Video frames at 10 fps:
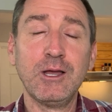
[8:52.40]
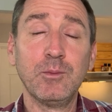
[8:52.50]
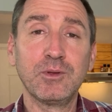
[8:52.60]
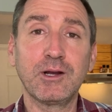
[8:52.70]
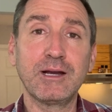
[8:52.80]

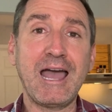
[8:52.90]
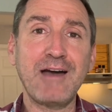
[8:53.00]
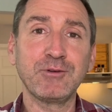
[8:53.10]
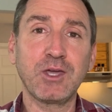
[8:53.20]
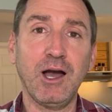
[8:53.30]
But there you have
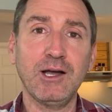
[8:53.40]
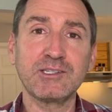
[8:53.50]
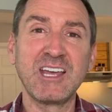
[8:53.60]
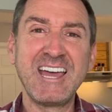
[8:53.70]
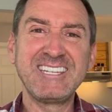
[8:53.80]
it, guys.
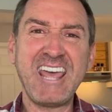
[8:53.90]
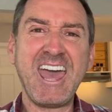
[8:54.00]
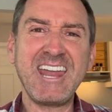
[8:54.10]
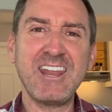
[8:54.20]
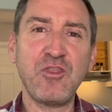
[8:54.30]

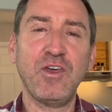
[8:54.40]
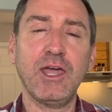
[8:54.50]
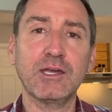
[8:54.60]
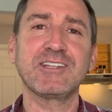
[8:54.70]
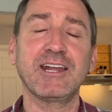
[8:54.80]
10
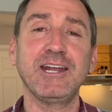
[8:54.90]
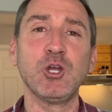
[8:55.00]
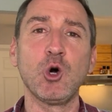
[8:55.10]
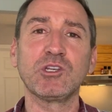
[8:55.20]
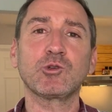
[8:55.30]
things that I
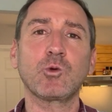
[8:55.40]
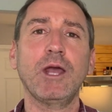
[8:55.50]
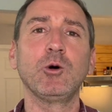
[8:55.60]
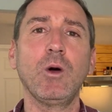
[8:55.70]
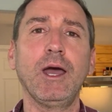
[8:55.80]
noticed right
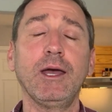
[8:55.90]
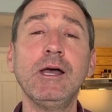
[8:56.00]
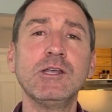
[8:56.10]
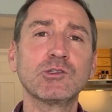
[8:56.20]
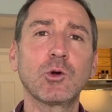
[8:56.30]
away,
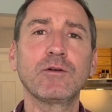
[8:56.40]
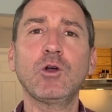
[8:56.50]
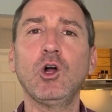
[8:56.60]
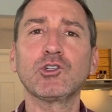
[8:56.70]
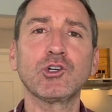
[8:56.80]
sort of
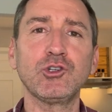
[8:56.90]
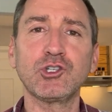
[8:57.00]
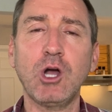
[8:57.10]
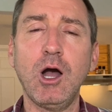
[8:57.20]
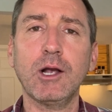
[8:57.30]
cultural
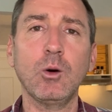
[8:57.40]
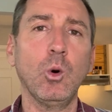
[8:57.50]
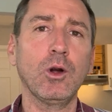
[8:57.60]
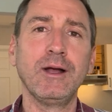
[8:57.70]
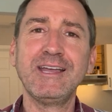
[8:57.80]
shock
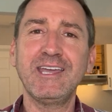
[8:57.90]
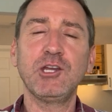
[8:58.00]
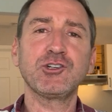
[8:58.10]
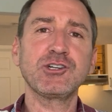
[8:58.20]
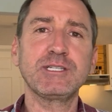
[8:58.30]
or
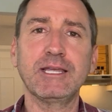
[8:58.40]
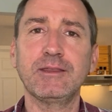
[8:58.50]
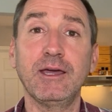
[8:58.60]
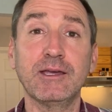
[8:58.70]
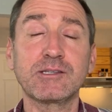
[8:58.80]
interesting
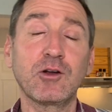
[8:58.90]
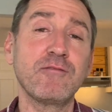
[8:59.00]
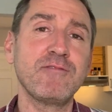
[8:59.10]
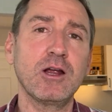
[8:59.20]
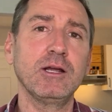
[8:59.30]
things that are
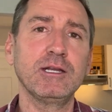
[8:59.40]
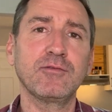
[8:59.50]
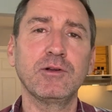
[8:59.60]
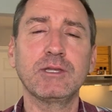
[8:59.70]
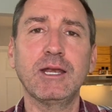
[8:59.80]
very
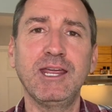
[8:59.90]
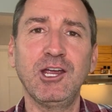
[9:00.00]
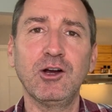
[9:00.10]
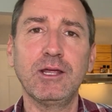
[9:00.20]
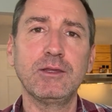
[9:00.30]
different than
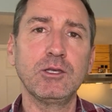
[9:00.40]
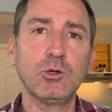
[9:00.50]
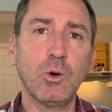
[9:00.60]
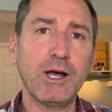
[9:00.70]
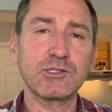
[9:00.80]
here in the
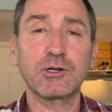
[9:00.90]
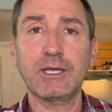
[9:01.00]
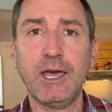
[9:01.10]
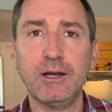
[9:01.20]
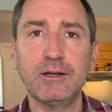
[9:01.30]
US or
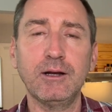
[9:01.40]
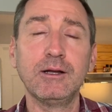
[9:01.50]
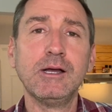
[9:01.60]
Canada.